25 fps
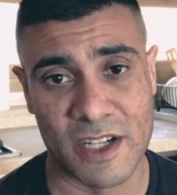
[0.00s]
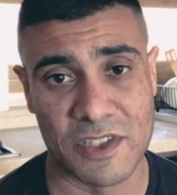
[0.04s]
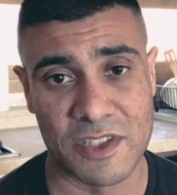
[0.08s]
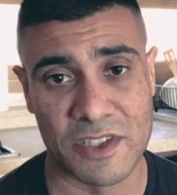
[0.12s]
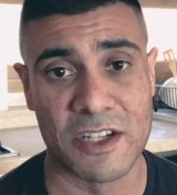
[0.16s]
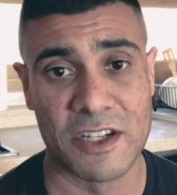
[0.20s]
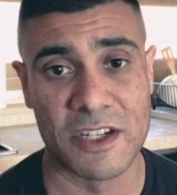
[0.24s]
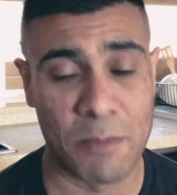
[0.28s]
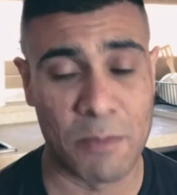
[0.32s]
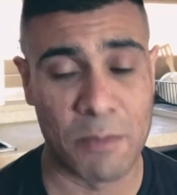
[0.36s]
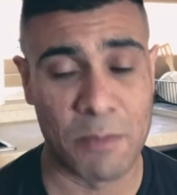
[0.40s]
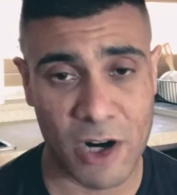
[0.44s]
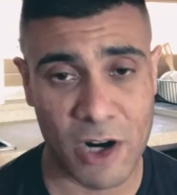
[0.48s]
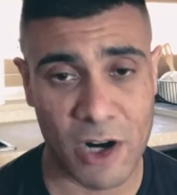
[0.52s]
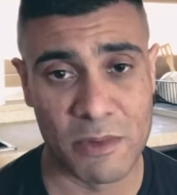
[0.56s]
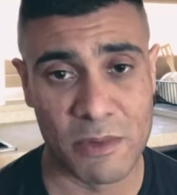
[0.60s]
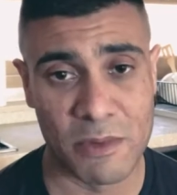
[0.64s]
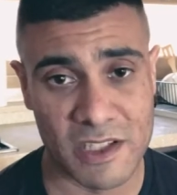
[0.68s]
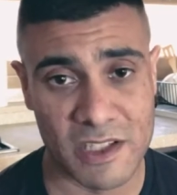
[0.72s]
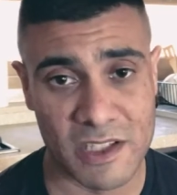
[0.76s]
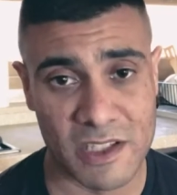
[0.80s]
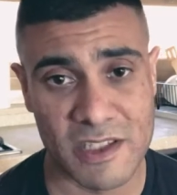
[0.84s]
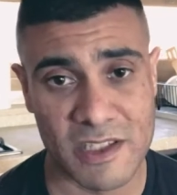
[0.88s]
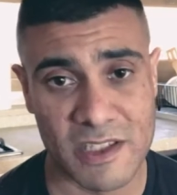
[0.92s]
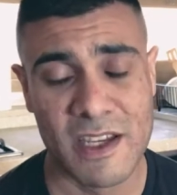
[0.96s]
have to get an
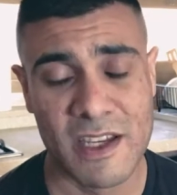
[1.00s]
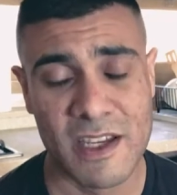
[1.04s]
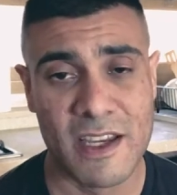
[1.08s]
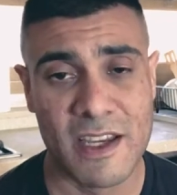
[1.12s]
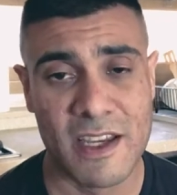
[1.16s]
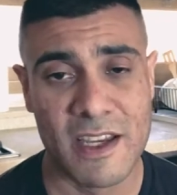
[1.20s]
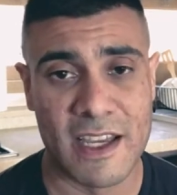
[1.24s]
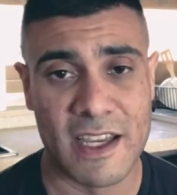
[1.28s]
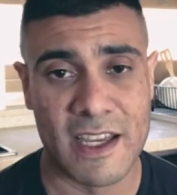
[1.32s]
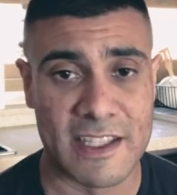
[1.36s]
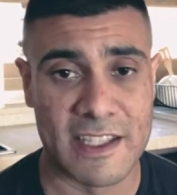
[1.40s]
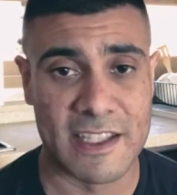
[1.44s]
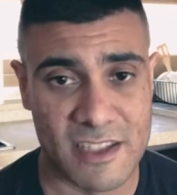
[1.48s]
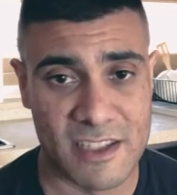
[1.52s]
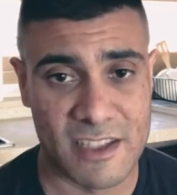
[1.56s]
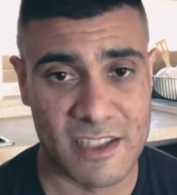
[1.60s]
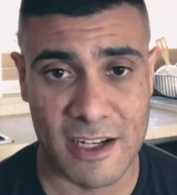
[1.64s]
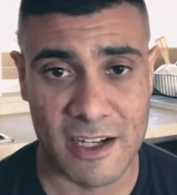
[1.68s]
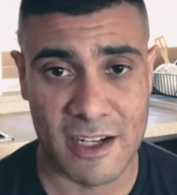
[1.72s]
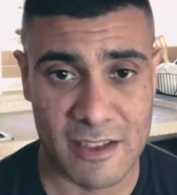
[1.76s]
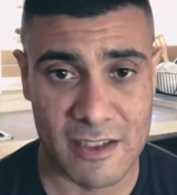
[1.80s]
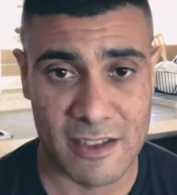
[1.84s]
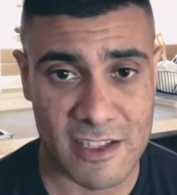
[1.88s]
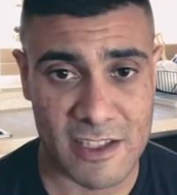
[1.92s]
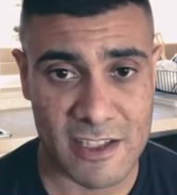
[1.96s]
apartment and
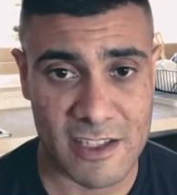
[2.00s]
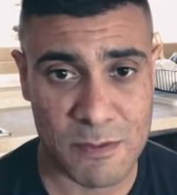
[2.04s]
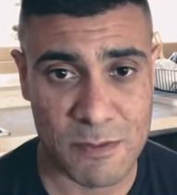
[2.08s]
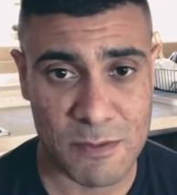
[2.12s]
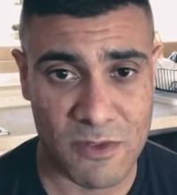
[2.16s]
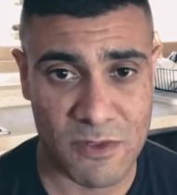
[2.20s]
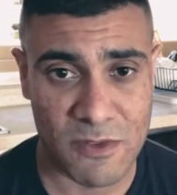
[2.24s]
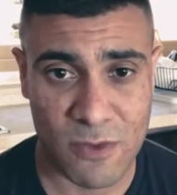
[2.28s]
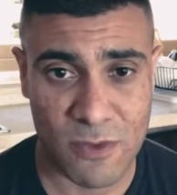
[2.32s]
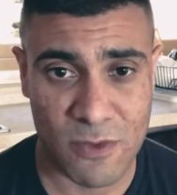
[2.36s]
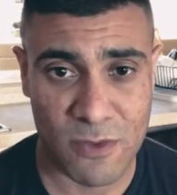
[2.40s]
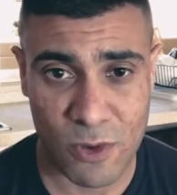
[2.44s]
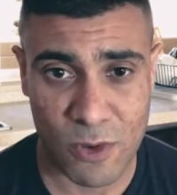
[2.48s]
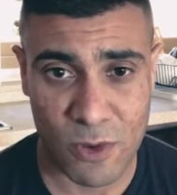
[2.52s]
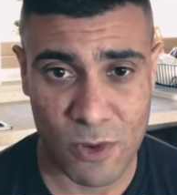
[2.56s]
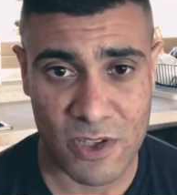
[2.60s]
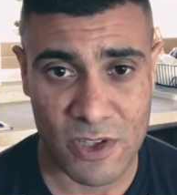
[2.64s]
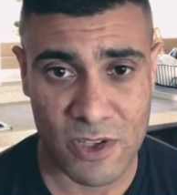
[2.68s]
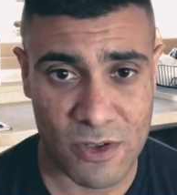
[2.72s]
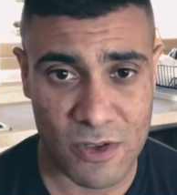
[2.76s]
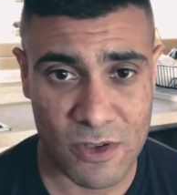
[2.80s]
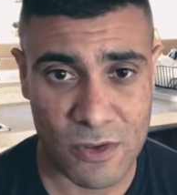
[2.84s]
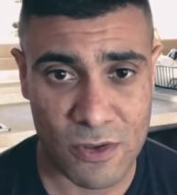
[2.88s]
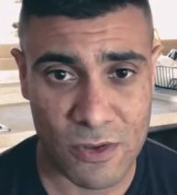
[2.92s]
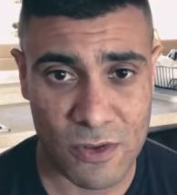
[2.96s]
sign a lease before
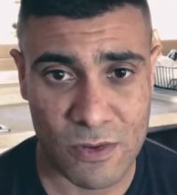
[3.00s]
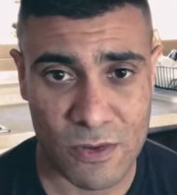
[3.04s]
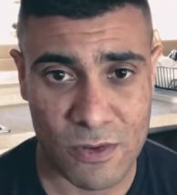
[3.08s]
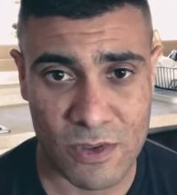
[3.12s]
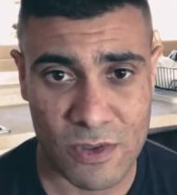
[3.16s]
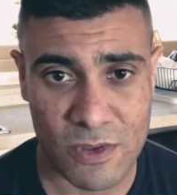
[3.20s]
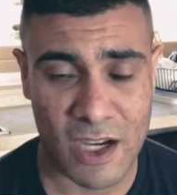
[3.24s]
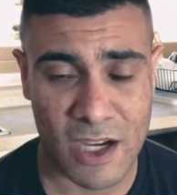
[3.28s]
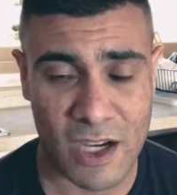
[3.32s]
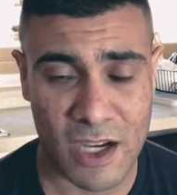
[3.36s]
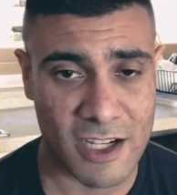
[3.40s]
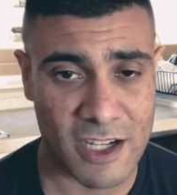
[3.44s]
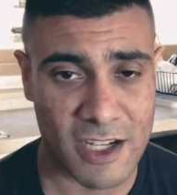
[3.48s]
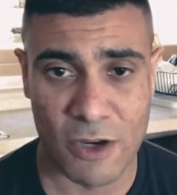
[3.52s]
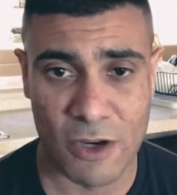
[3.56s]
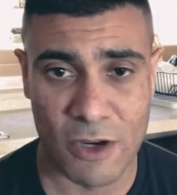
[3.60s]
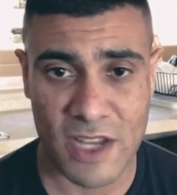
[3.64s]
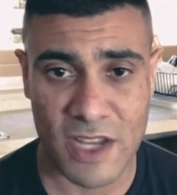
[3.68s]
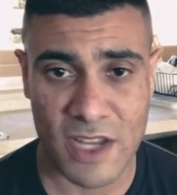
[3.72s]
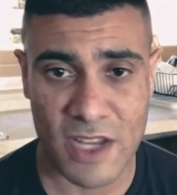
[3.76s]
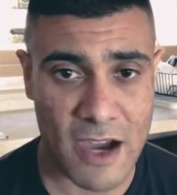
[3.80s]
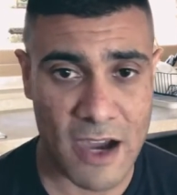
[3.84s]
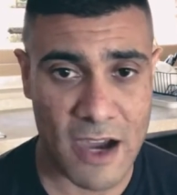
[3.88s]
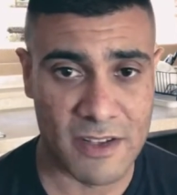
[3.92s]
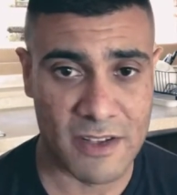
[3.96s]
you go
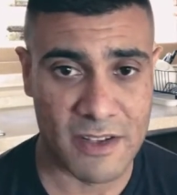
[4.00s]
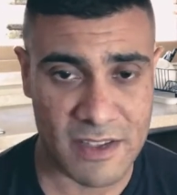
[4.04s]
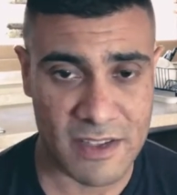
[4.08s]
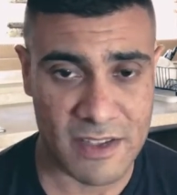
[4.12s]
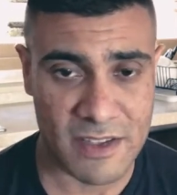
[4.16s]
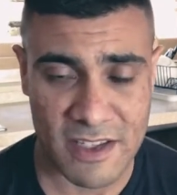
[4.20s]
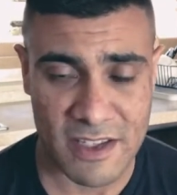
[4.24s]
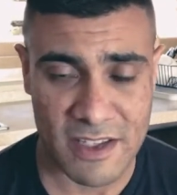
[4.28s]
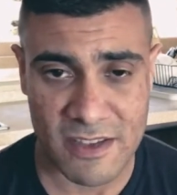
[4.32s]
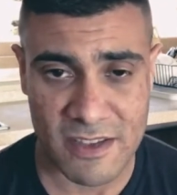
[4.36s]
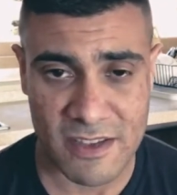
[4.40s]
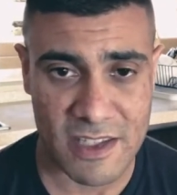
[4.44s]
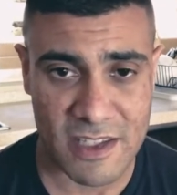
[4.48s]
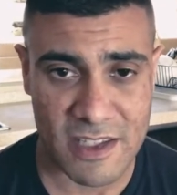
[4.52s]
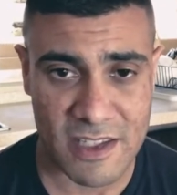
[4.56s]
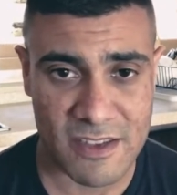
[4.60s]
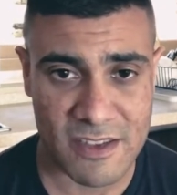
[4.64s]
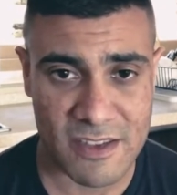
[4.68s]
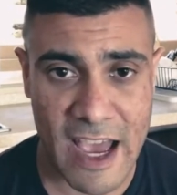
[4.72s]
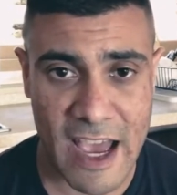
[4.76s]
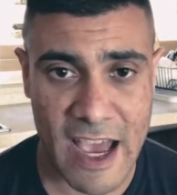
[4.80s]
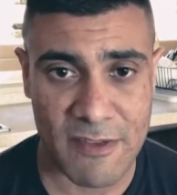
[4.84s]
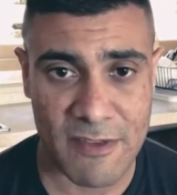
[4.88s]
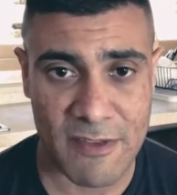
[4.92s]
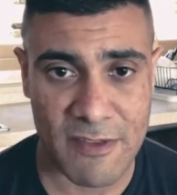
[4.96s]
down
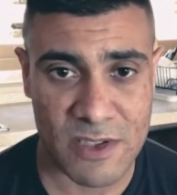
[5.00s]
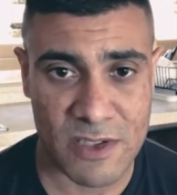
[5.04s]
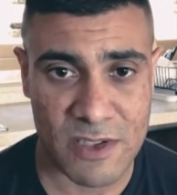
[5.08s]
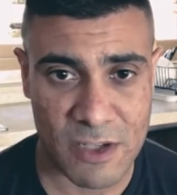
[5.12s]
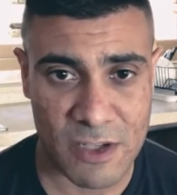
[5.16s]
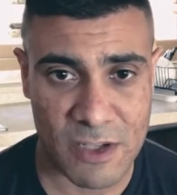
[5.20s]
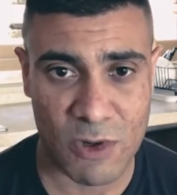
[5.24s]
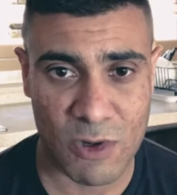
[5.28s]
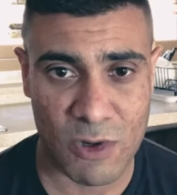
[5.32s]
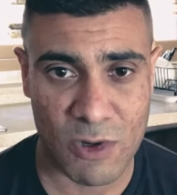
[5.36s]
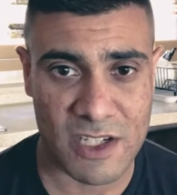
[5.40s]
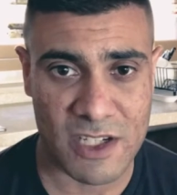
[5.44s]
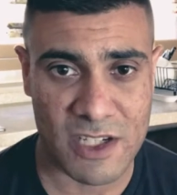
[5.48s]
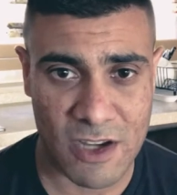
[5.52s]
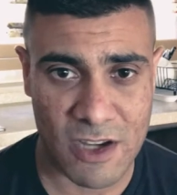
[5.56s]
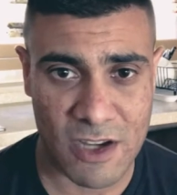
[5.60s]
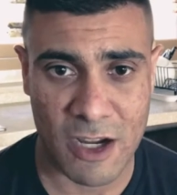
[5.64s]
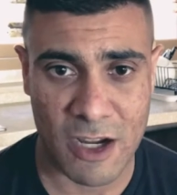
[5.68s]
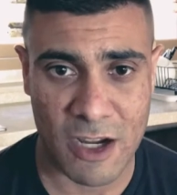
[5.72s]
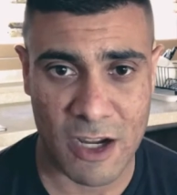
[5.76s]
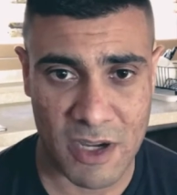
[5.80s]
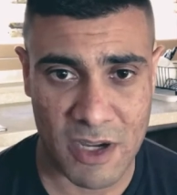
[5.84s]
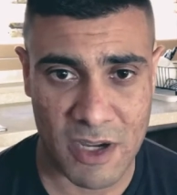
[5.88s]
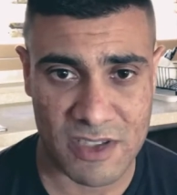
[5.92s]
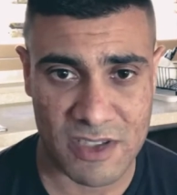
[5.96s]
these avenues that we're gonna
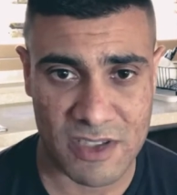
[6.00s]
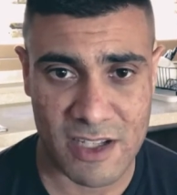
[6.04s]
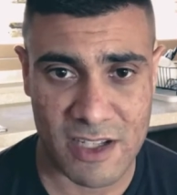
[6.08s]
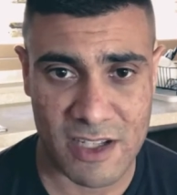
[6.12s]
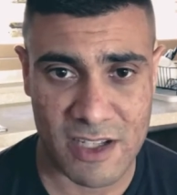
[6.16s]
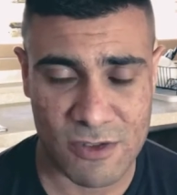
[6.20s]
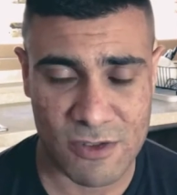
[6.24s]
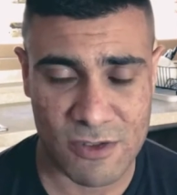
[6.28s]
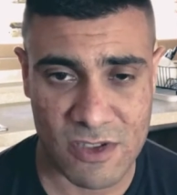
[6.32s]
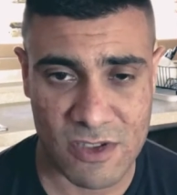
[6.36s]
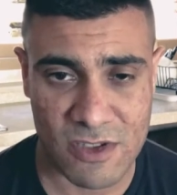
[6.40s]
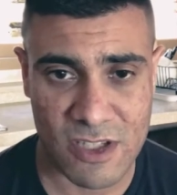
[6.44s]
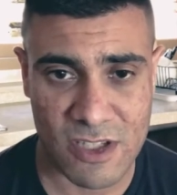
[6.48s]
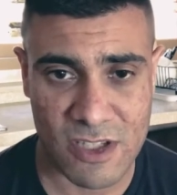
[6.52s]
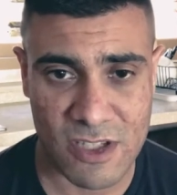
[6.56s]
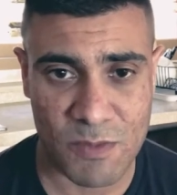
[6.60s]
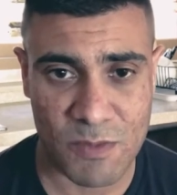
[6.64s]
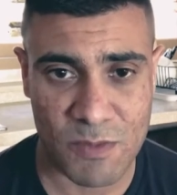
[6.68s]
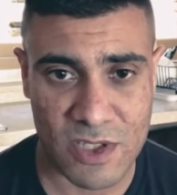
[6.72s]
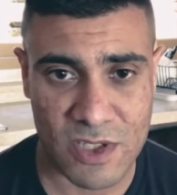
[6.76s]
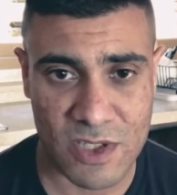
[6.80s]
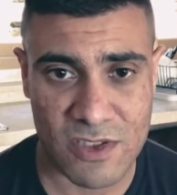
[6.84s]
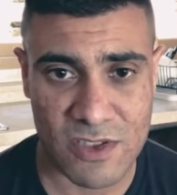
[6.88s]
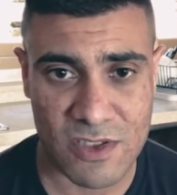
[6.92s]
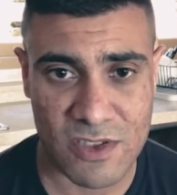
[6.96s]
talk about today. So just
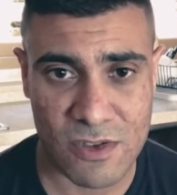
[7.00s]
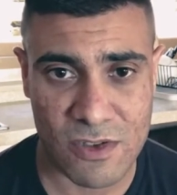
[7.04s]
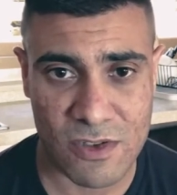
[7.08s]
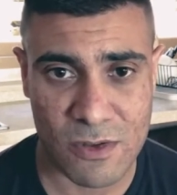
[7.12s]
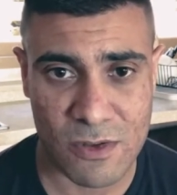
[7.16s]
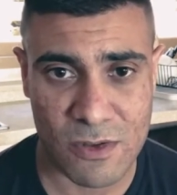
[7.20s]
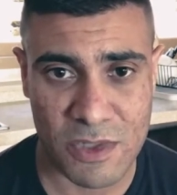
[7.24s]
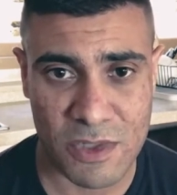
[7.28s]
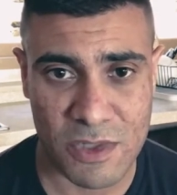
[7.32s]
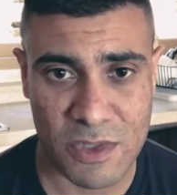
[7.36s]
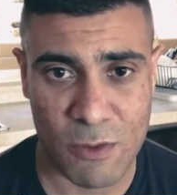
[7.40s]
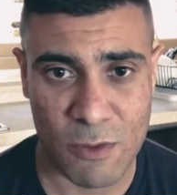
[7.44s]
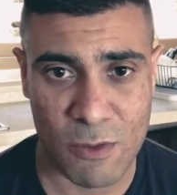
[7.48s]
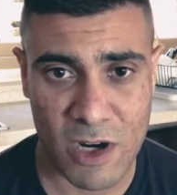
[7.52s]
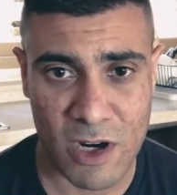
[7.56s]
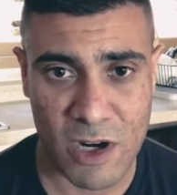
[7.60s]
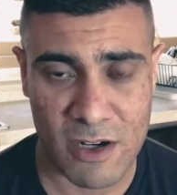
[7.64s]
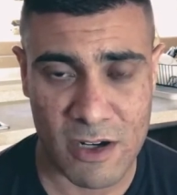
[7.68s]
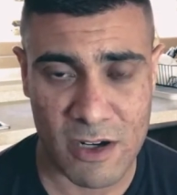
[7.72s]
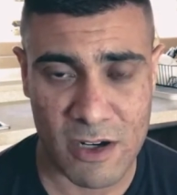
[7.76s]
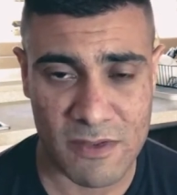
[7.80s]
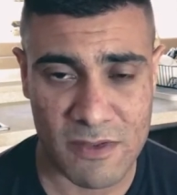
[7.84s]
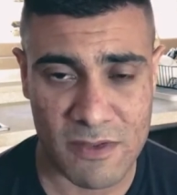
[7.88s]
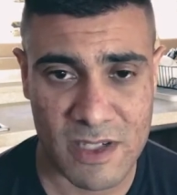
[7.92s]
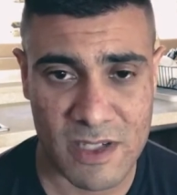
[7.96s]
something to be
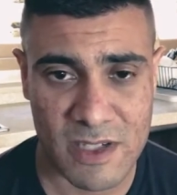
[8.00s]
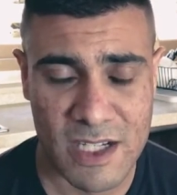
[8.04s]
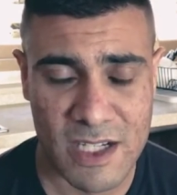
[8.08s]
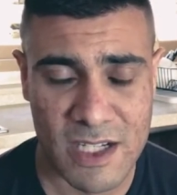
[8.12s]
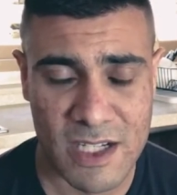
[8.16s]
aware of.